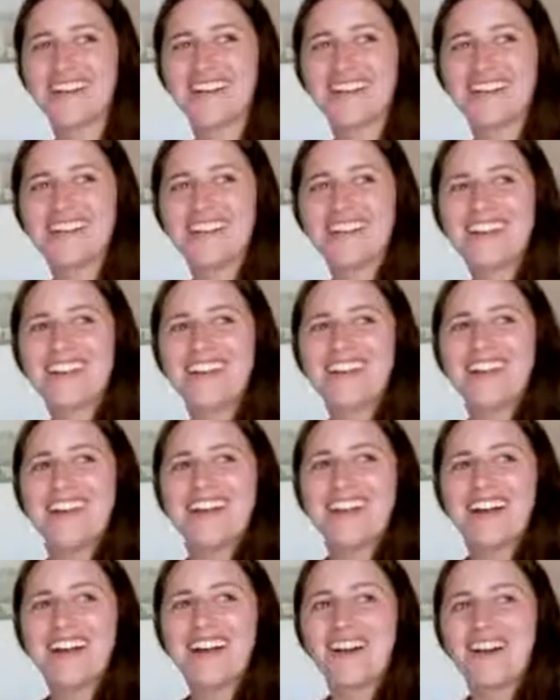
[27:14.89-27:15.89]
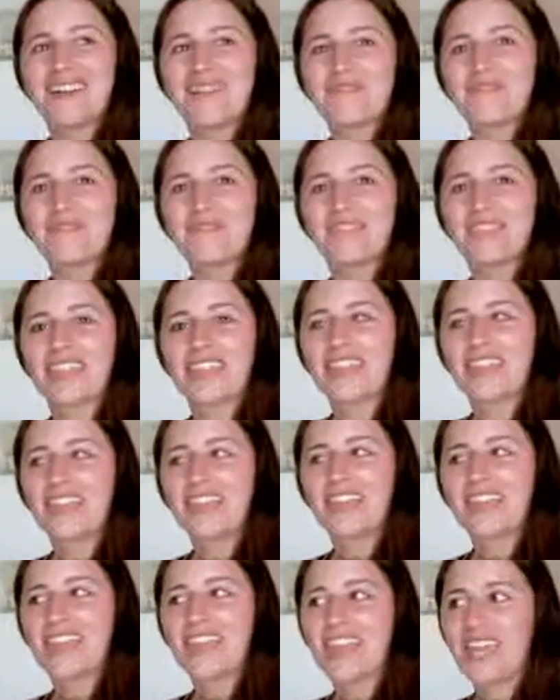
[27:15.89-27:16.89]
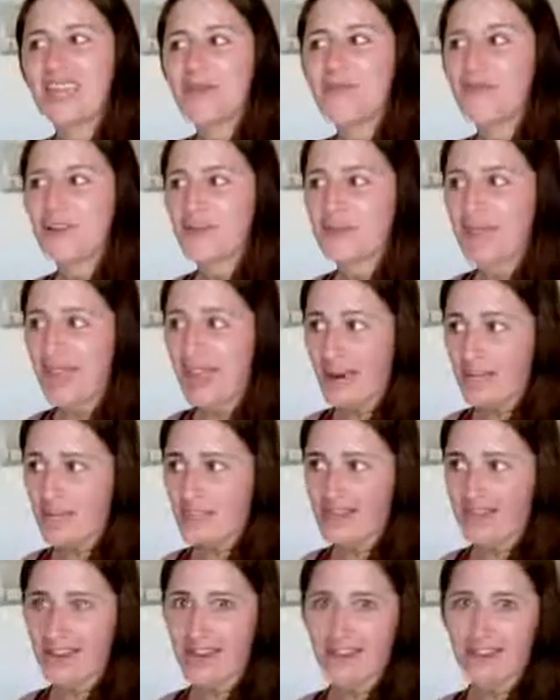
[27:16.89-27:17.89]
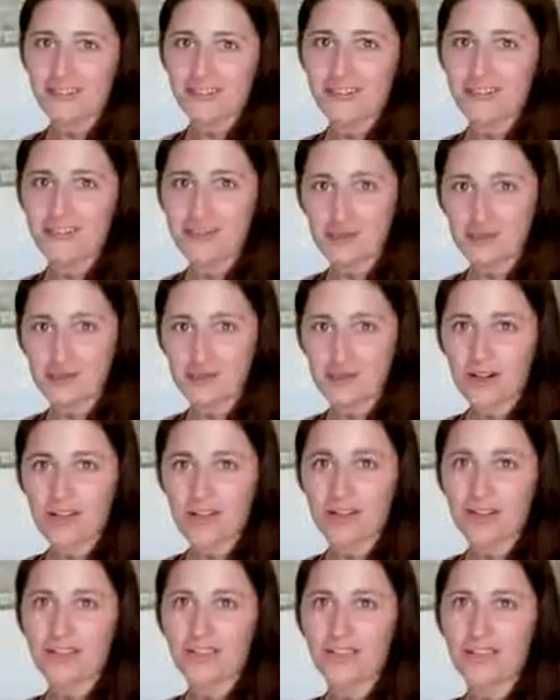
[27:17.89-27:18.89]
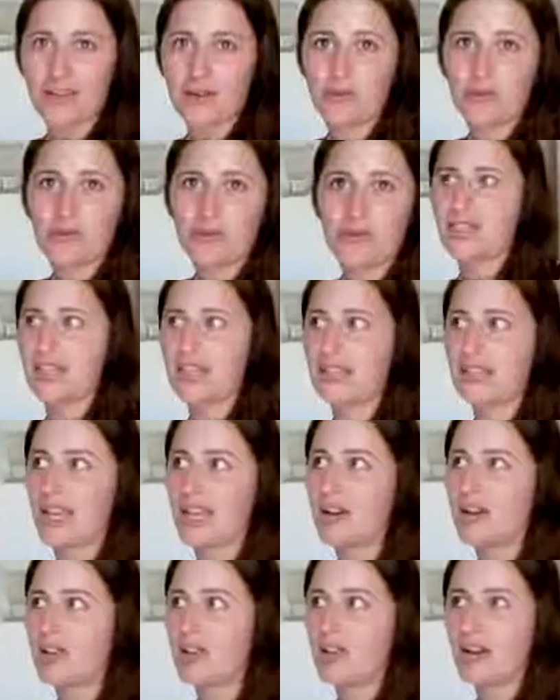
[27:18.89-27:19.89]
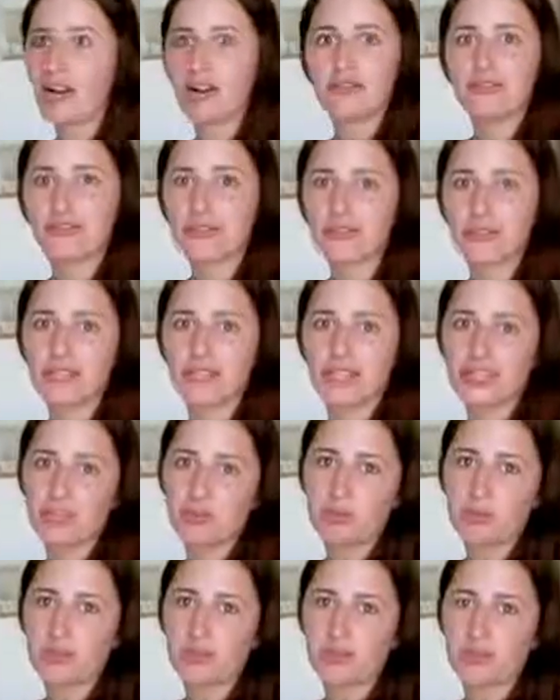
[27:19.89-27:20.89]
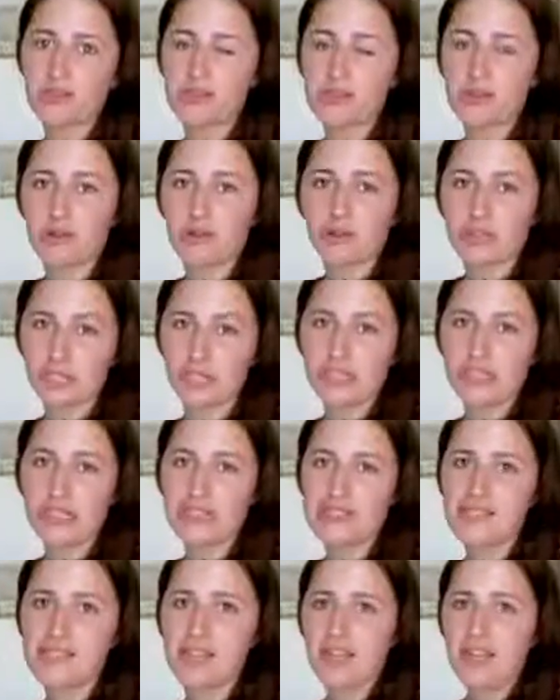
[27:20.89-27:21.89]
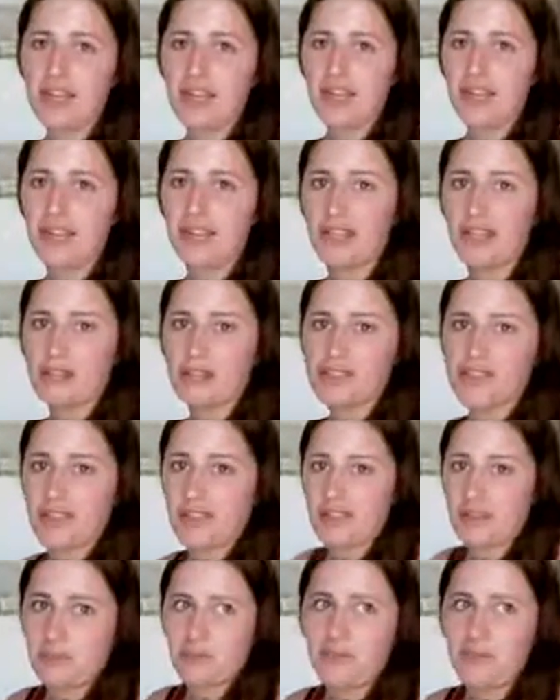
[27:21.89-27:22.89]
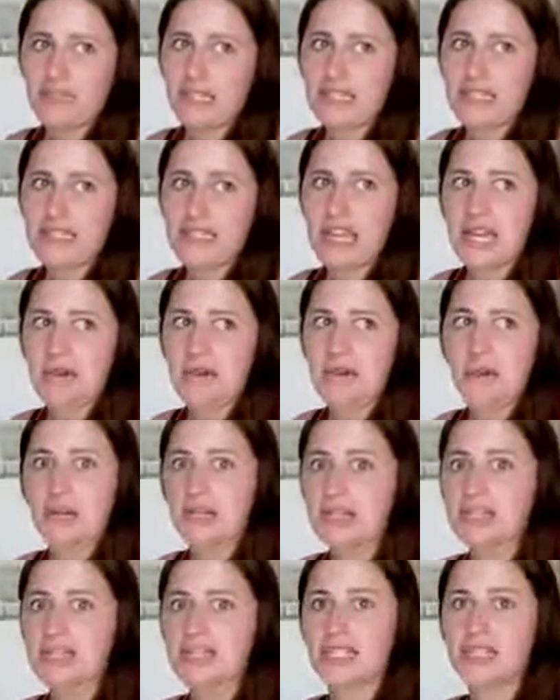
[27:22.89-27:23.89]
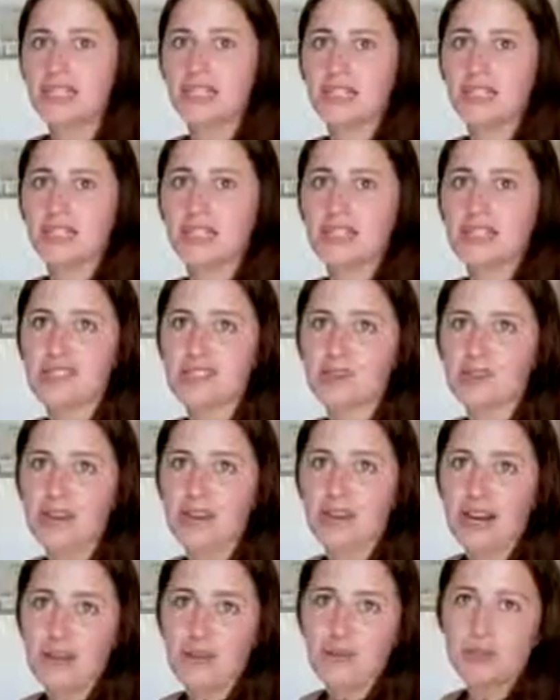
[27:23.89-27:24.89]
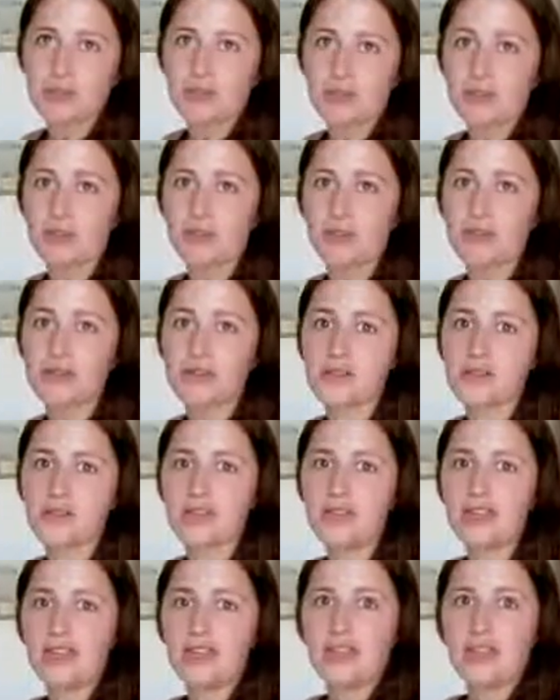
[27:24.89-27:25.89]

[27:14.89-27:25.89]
total. Um, they came from the Habitat Restore. They were like the alcohol fluid that you put through soda machines, and they were selling them for like 10 bucks each, I think. So we grabbed two of those.